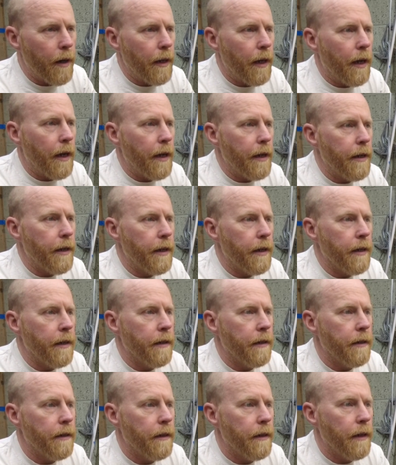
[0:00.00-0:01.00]
liner,
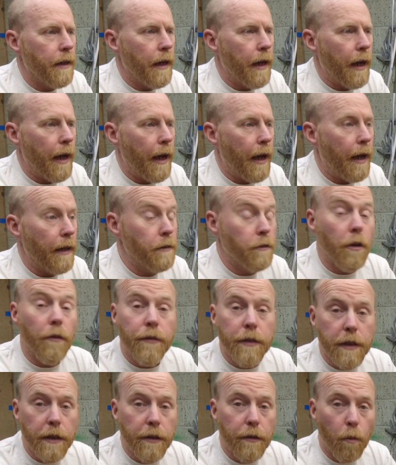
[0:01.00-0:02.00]
and
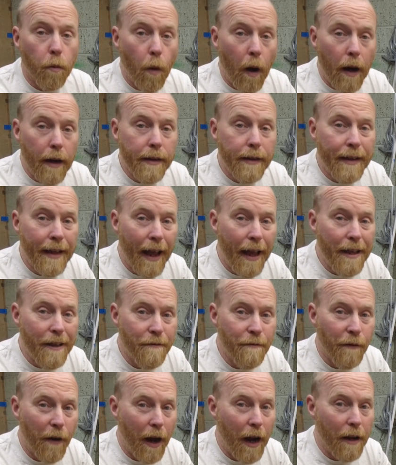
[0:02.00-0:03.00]
obviously the white
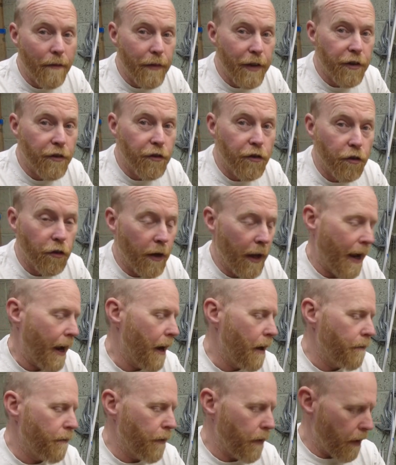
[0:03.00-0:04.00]
K5 it should
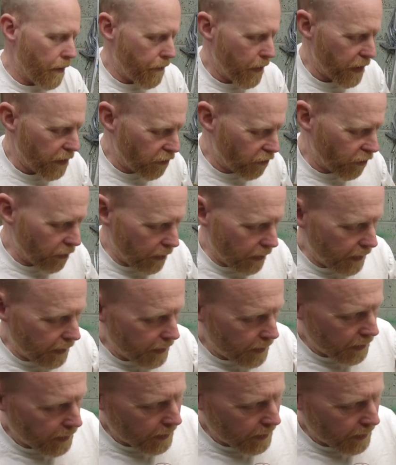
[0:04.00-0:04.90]
have eventually.